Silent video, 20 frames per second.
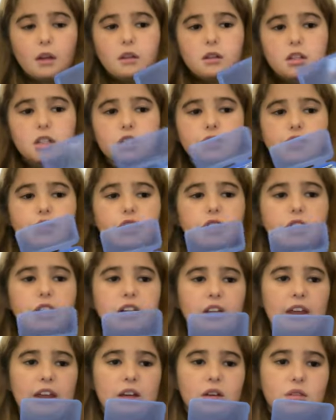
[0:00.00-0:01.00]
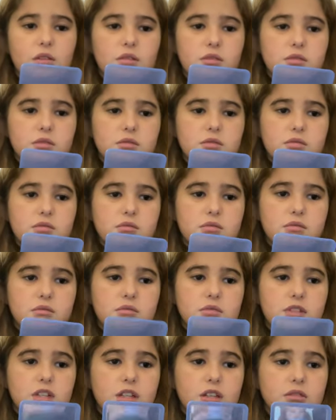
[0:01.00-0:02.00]
just for like nails,
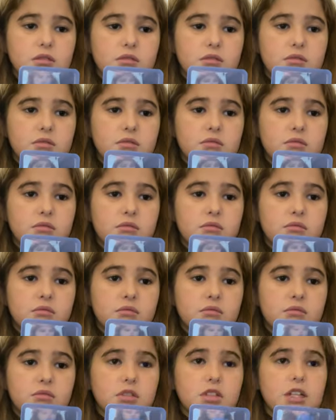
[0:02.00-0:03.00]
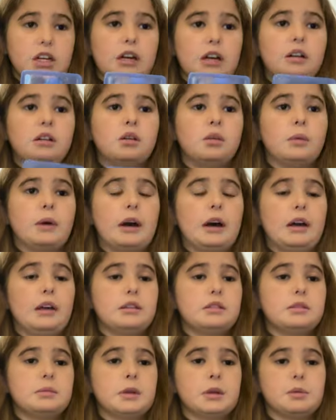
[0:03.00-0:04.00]
scissors. Which I don't know why
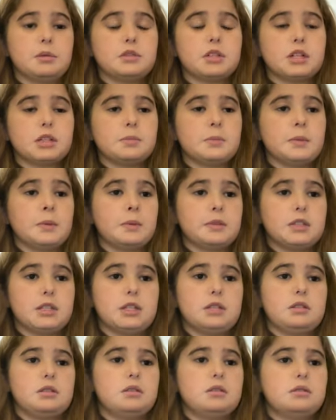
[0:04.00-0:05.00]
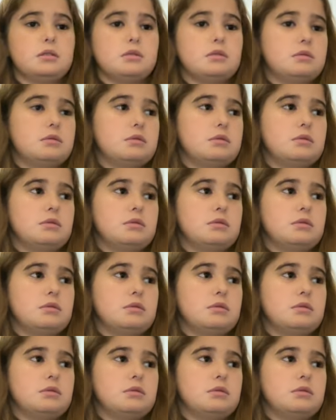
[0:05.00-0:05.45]
somebody would trust me with scissors.